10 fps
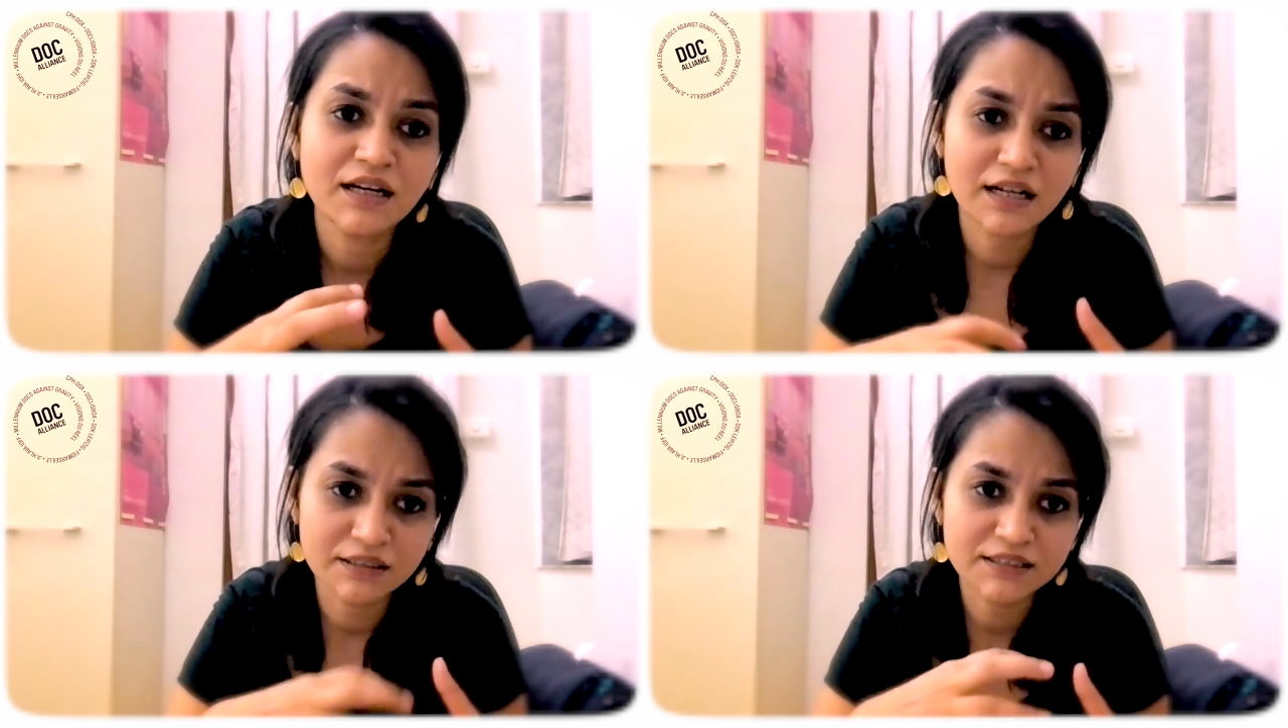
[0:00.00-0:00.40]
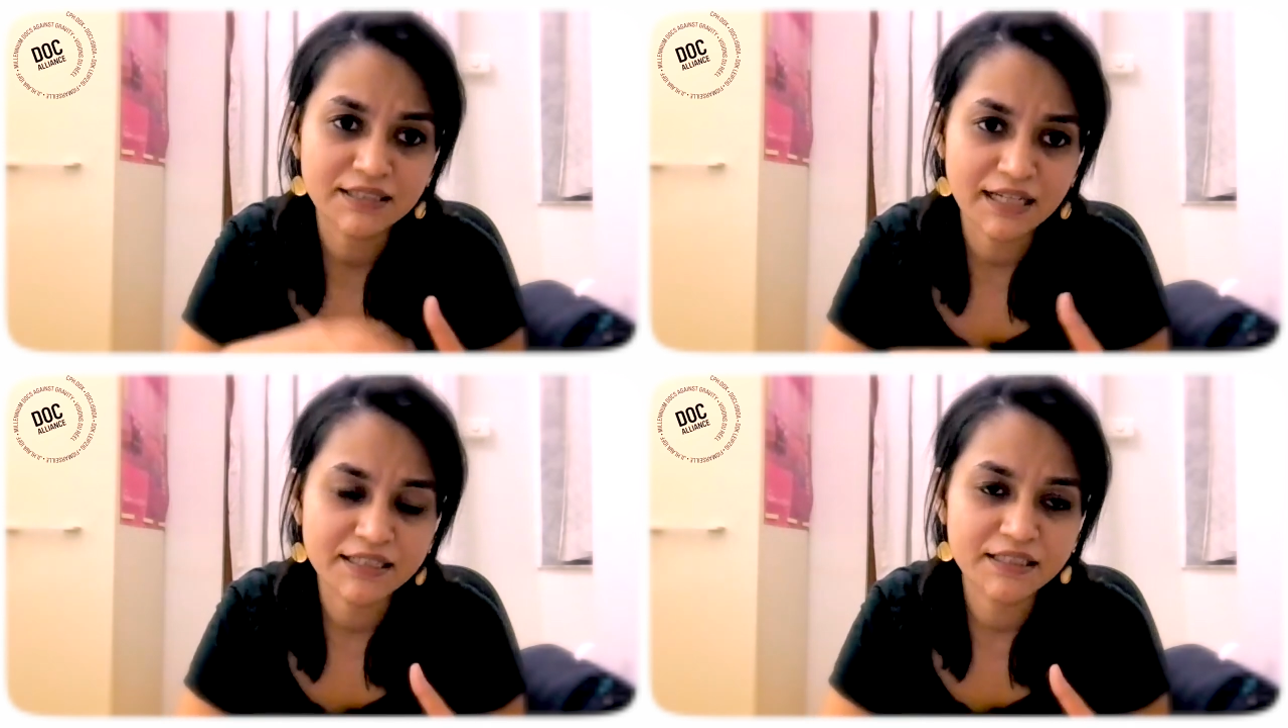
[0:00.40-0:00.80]

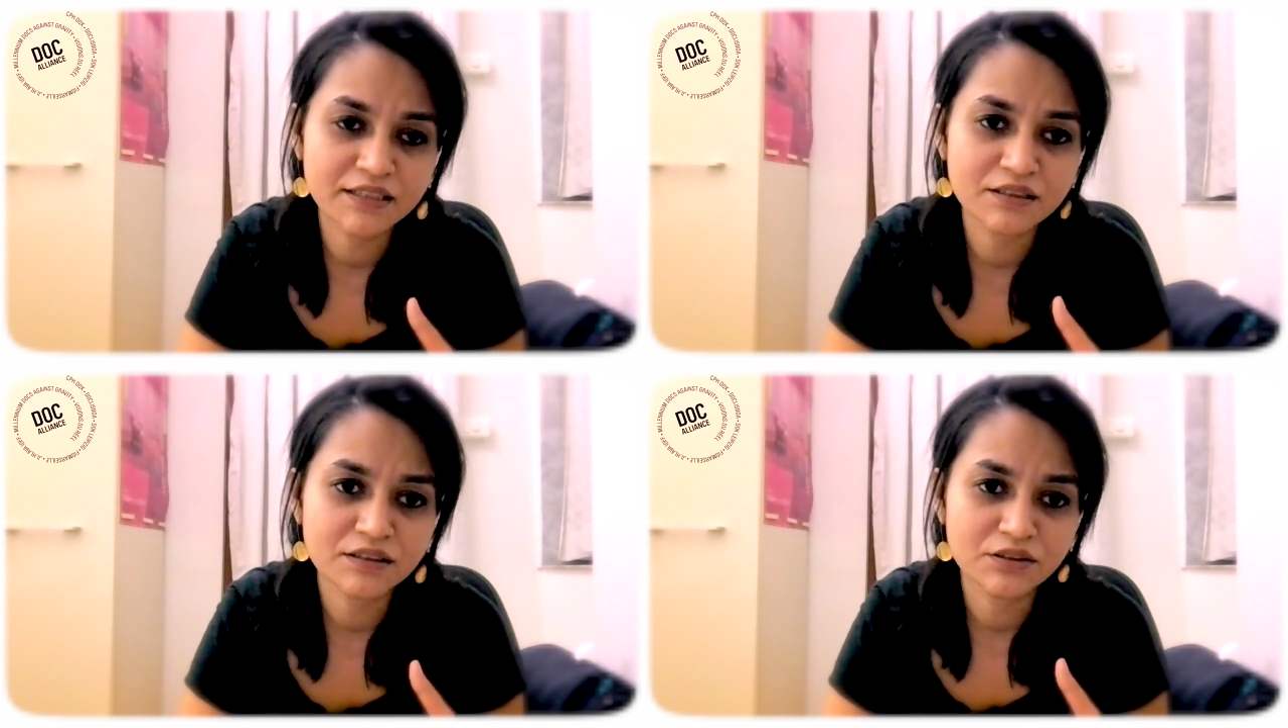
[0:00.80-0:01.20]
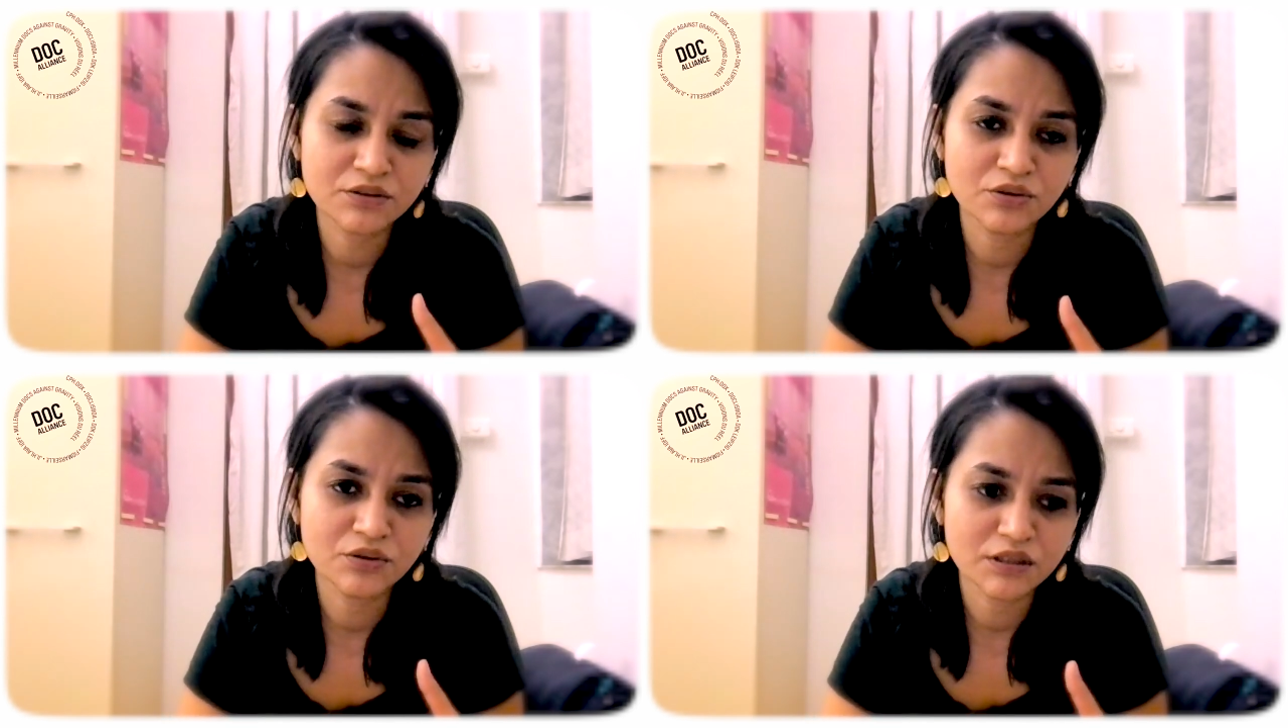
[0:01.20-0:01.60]
understanding you
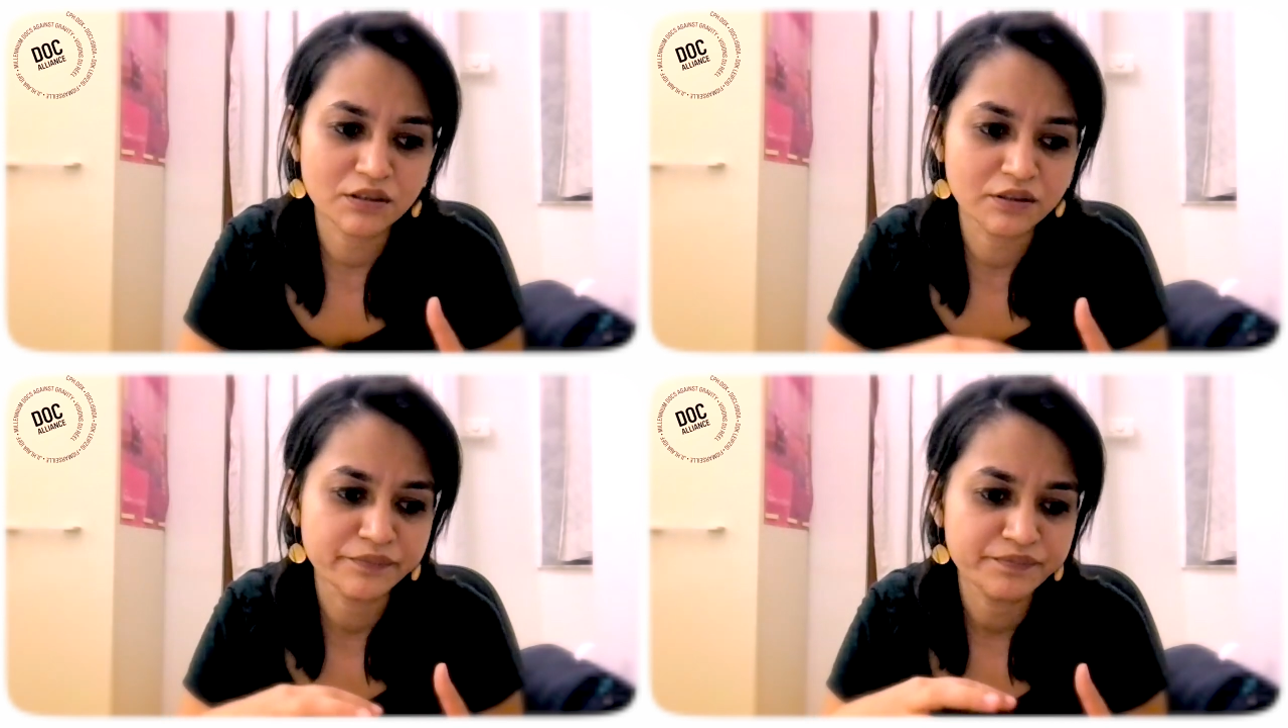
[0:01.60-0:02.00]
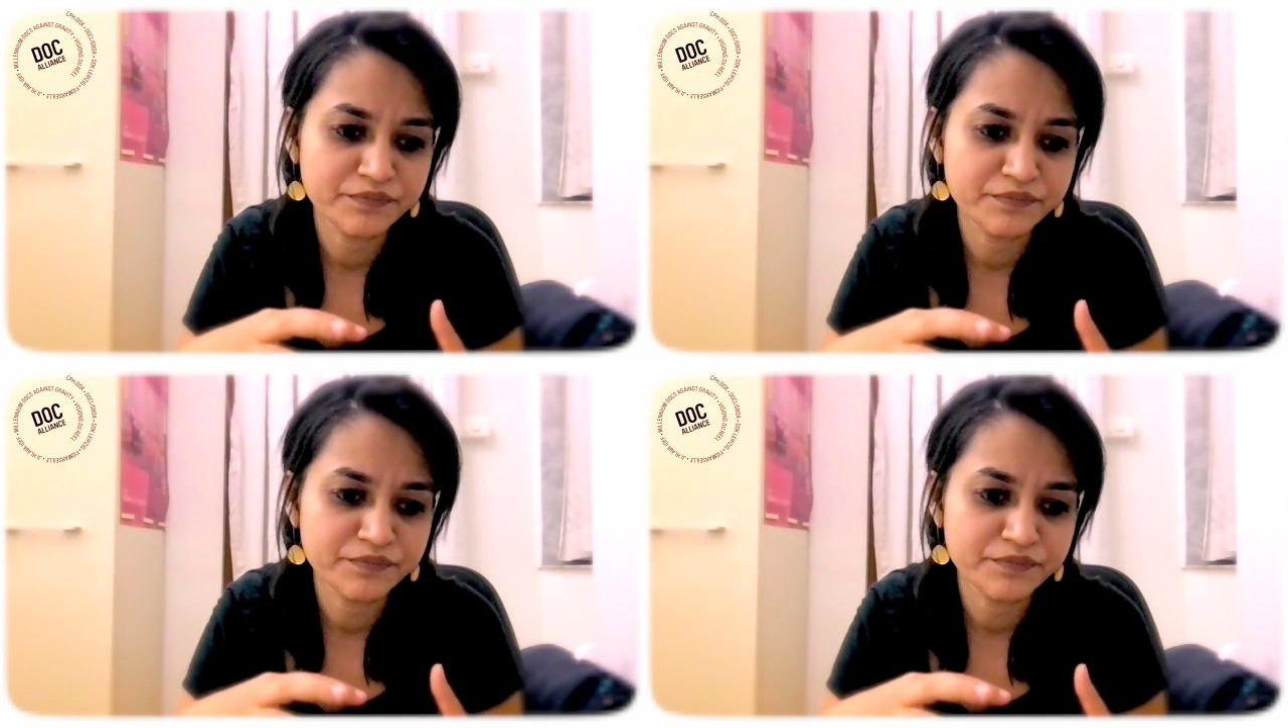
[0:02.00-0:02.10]
know um,